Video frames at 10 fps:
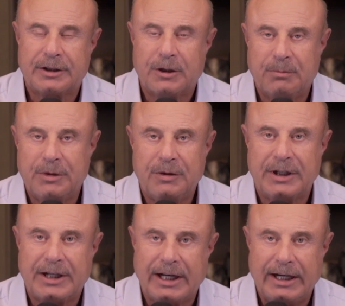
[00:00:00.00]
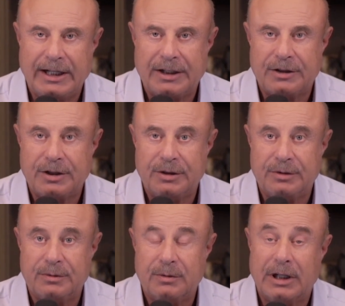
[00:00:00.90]
communicating
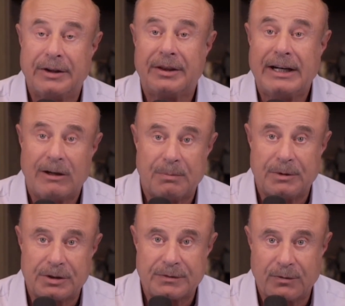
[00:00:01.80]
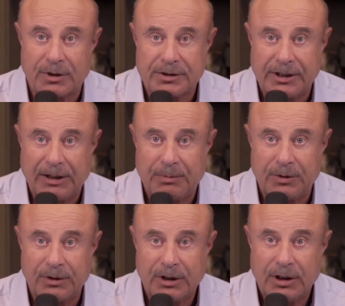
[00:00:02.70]
to a therapist, for
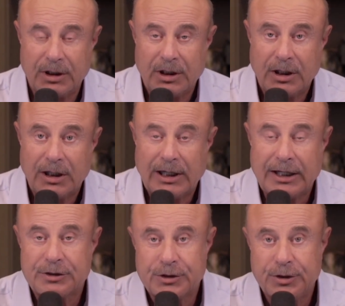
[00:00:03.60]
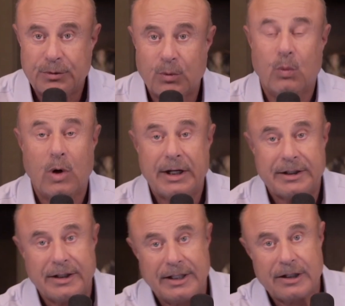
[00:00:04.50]
example, as to
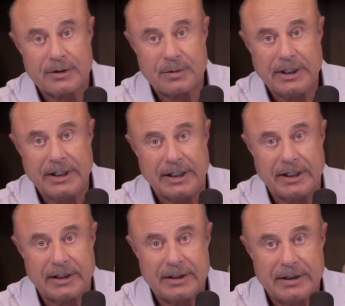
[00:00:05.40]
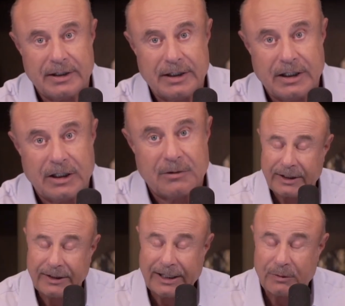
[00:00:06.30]
what they're treating.
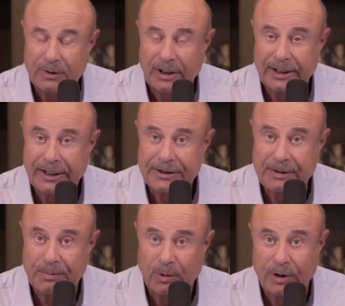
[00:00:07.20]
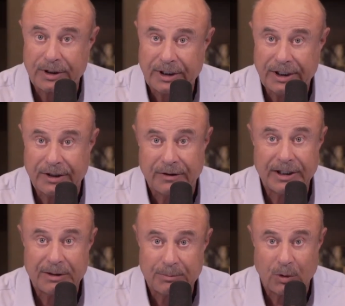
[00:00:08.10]
That really gets important here
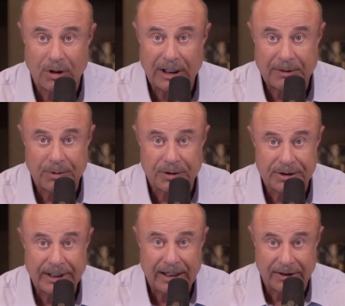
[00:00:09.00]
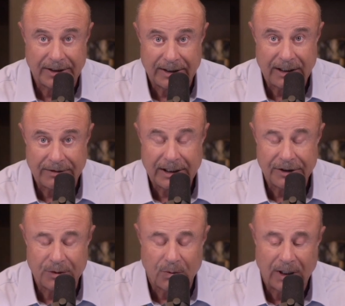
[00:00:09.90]
in borderline personality, and I'll tell
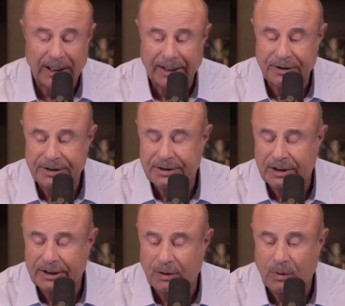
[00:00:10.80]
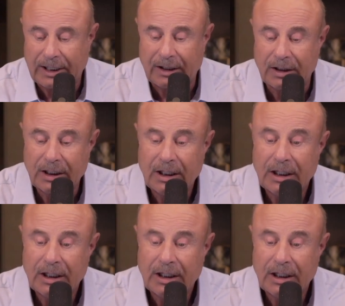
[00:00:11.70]
you why in just a little while.